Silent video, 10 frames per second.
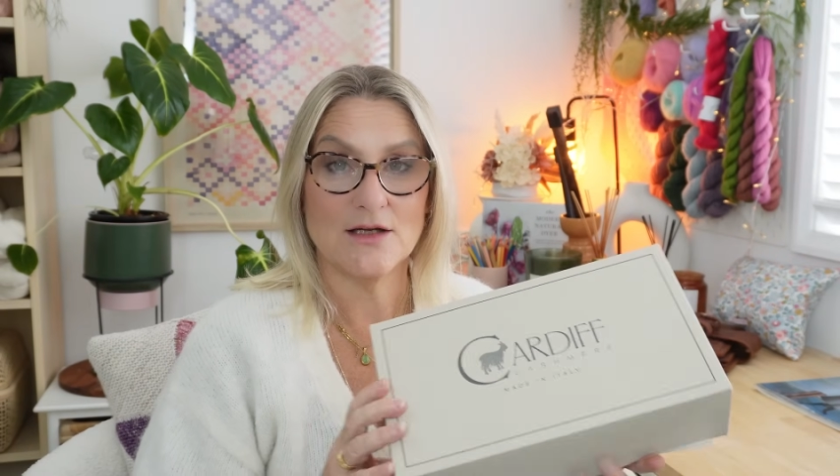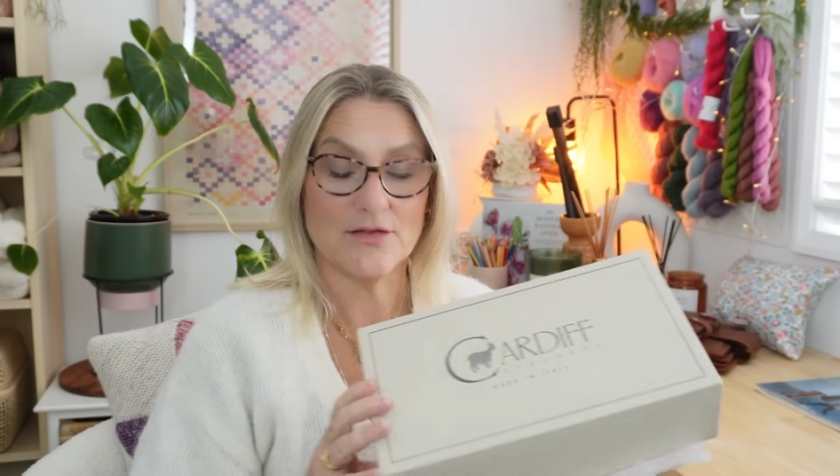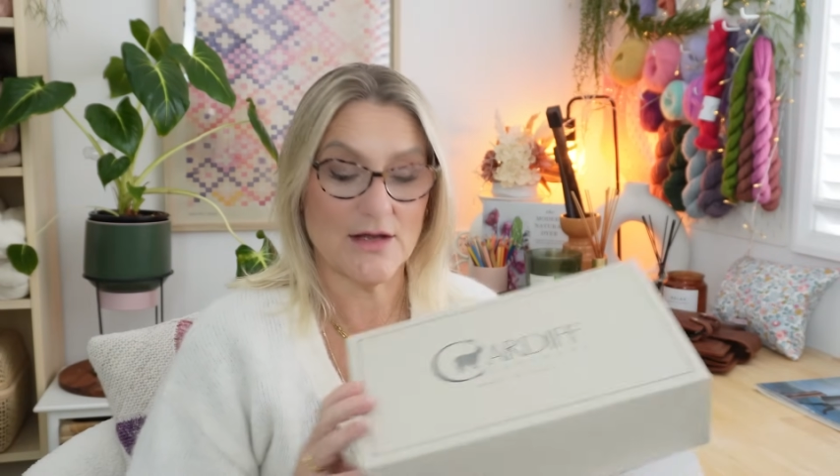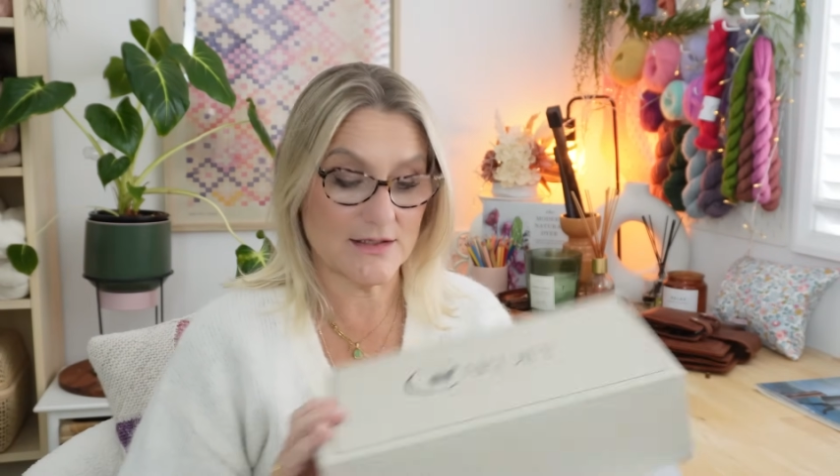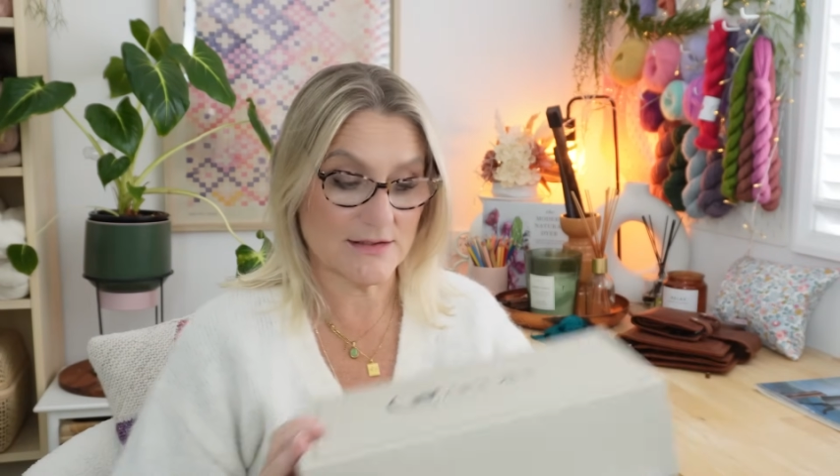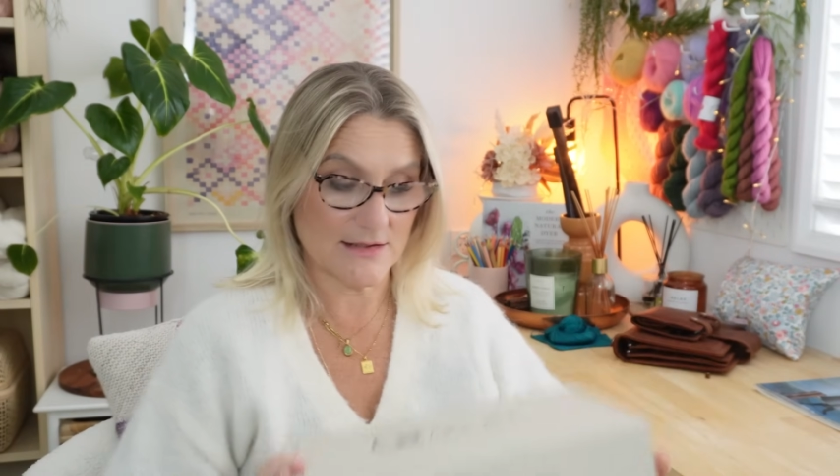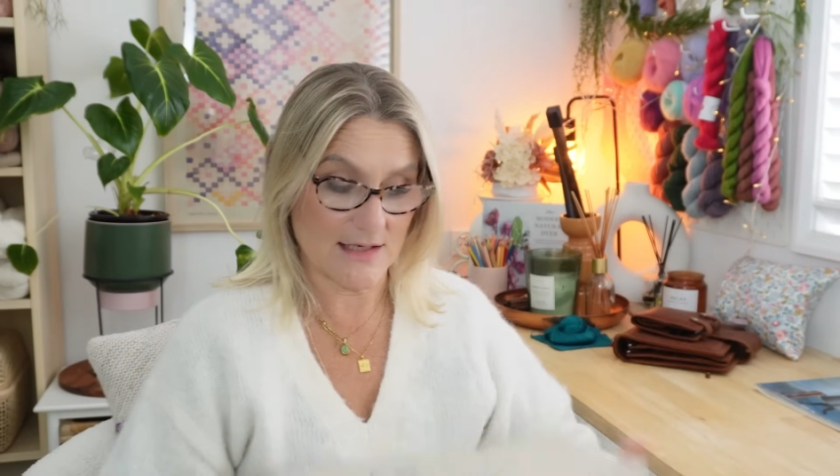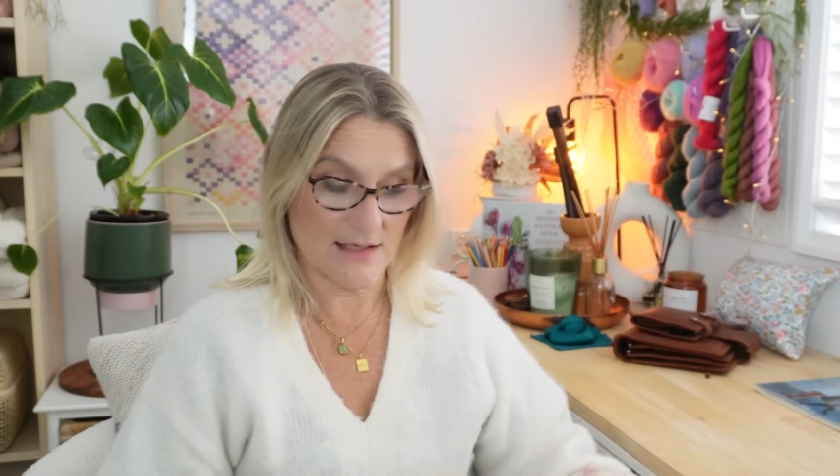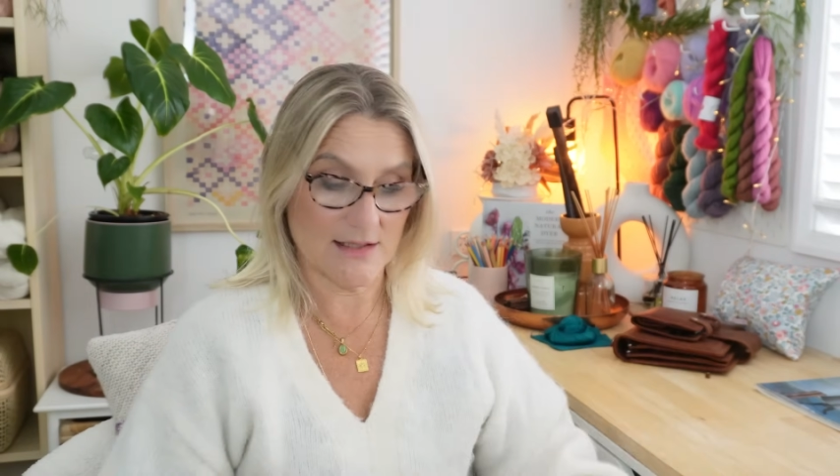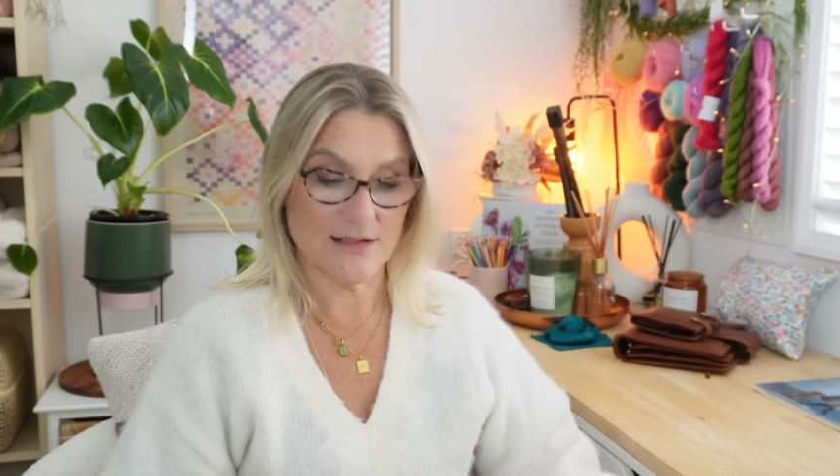that is
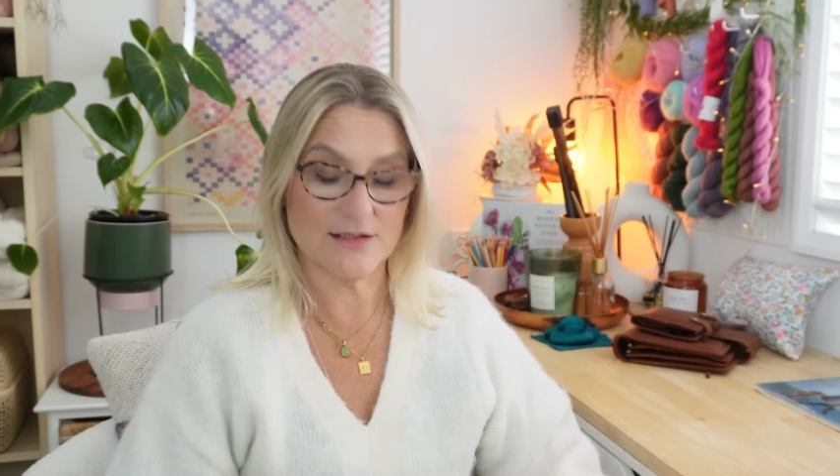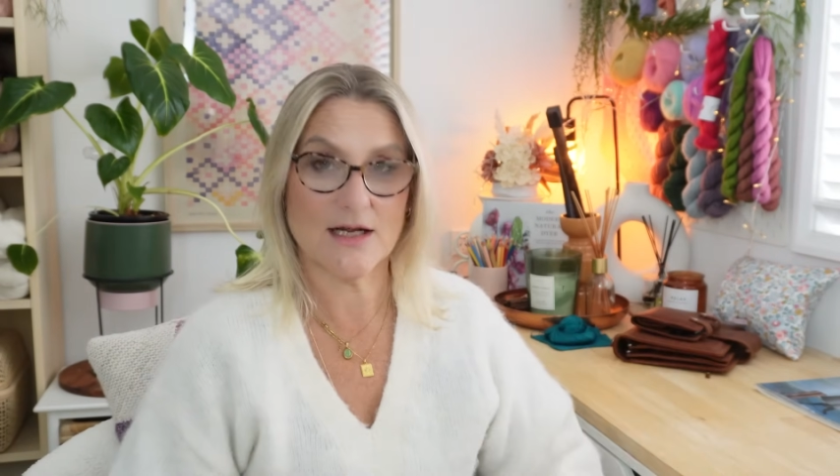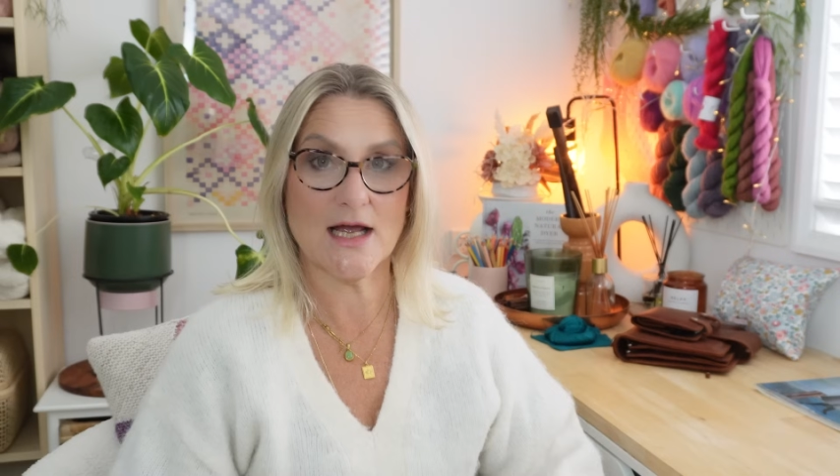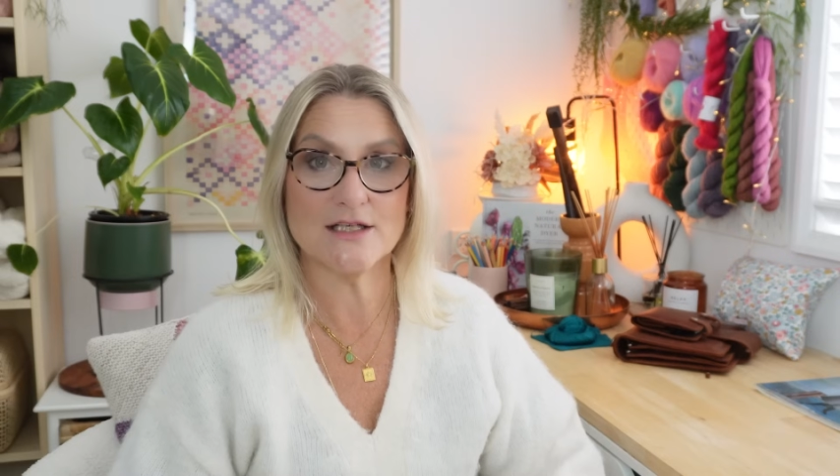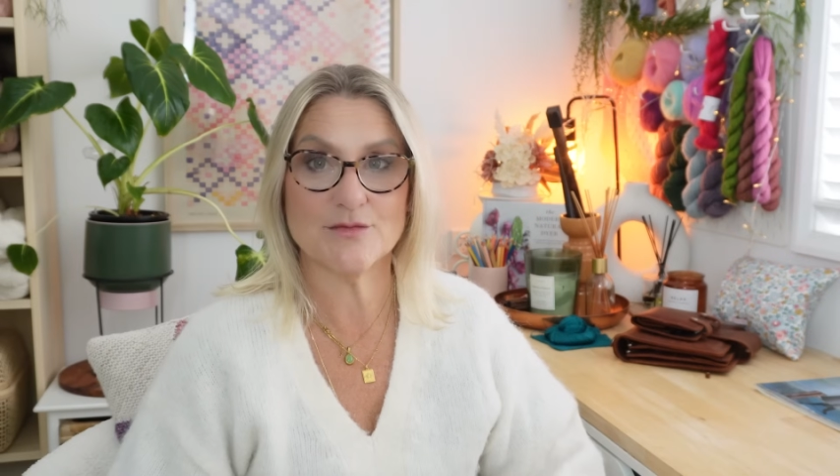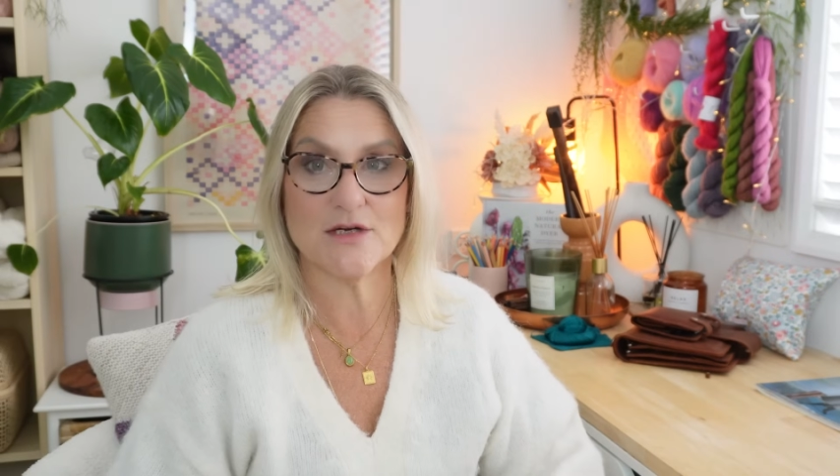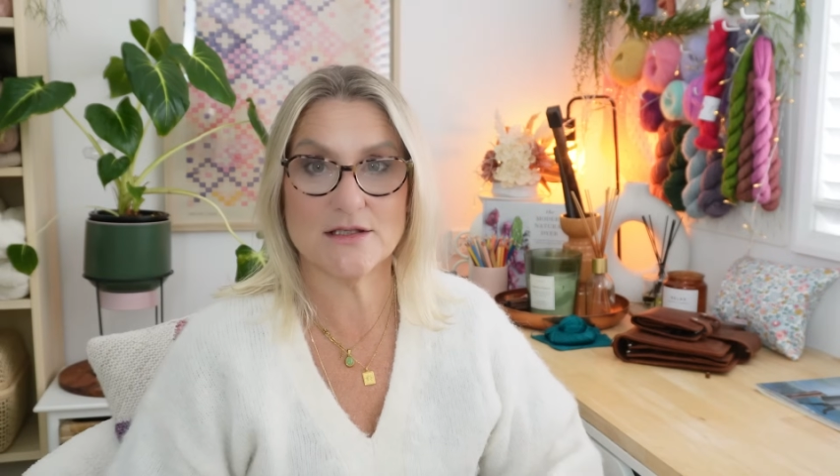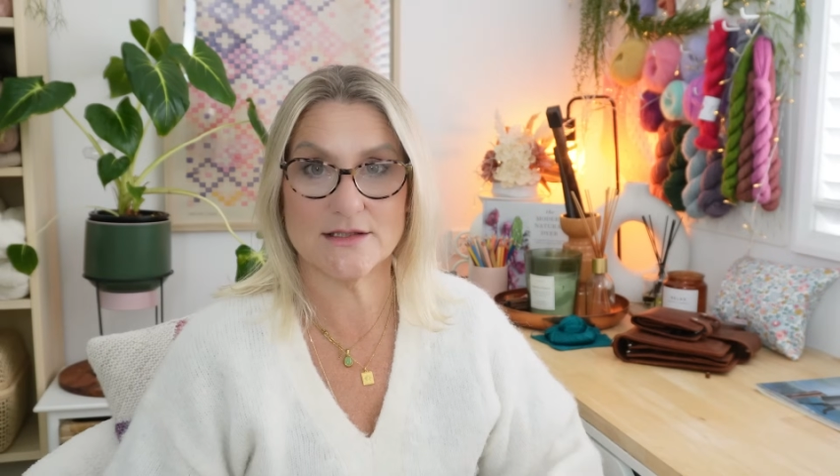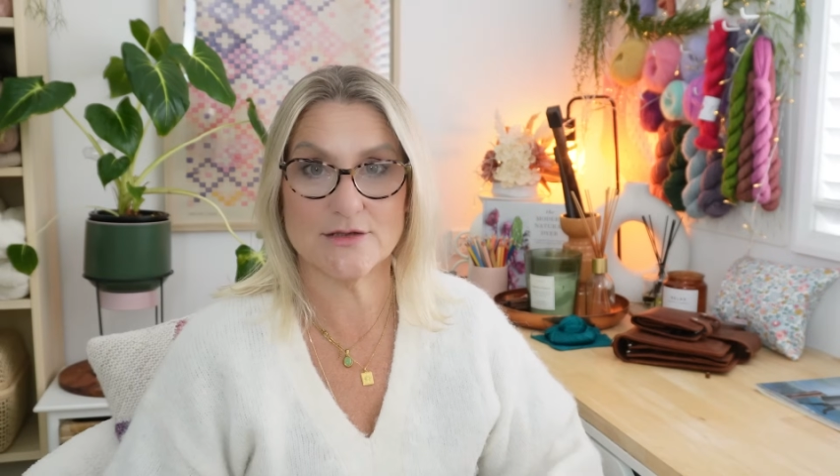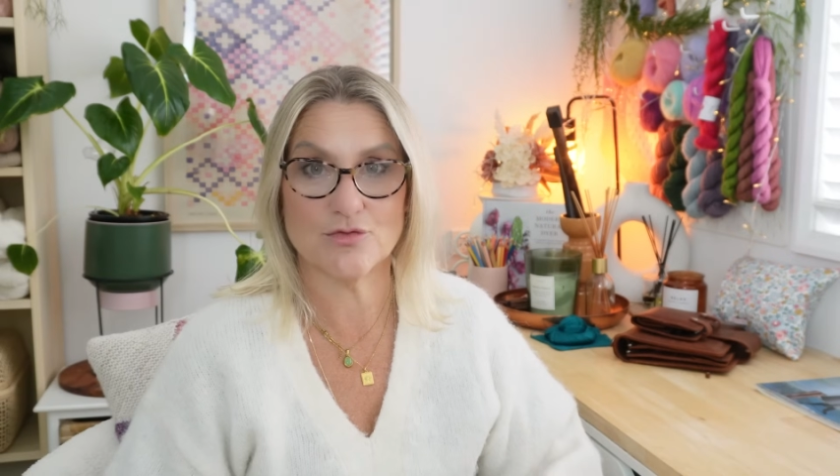a cashmere
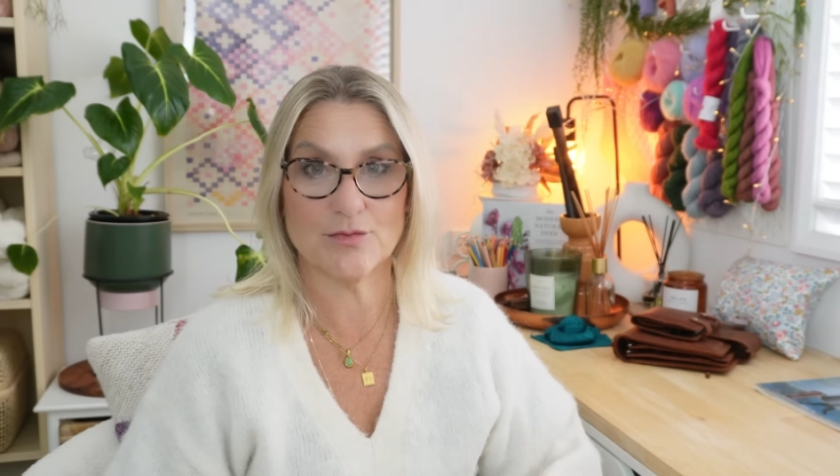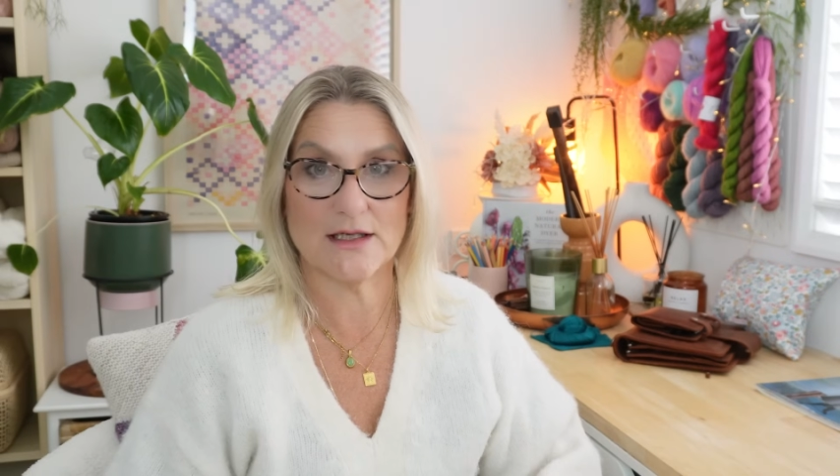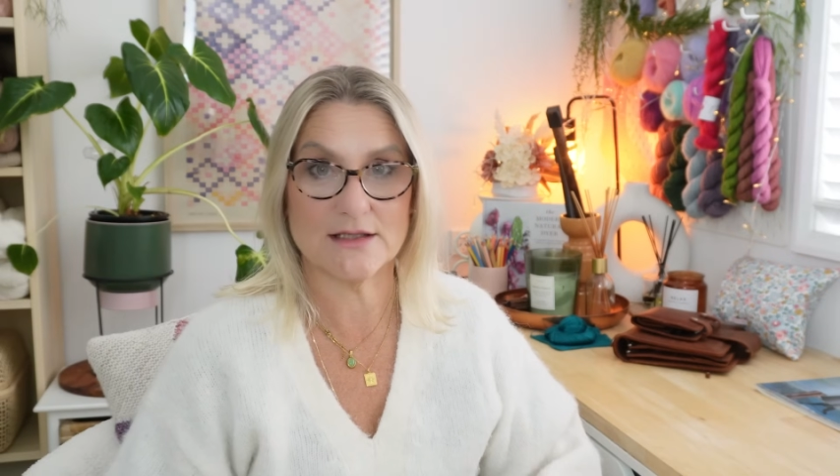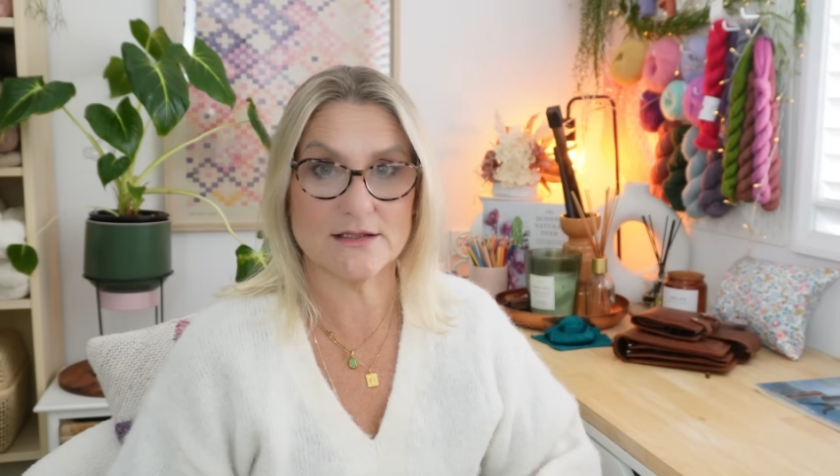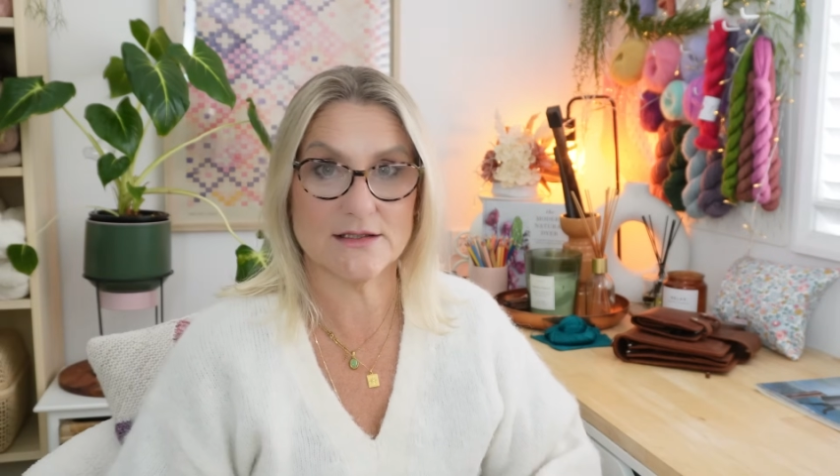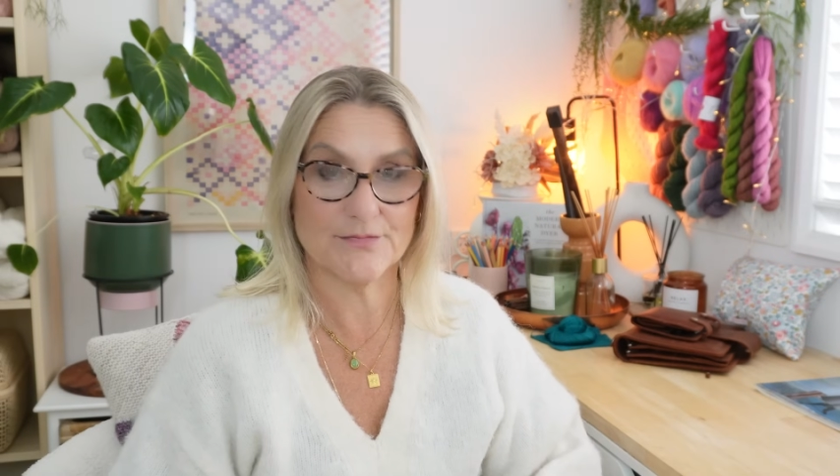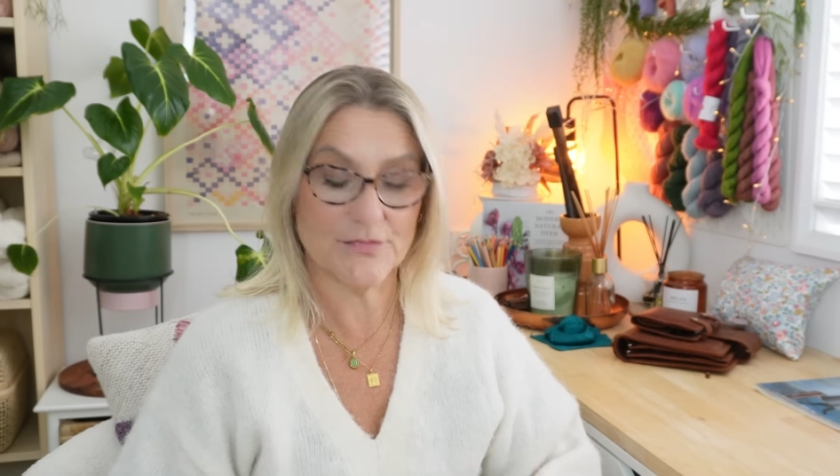silk blend.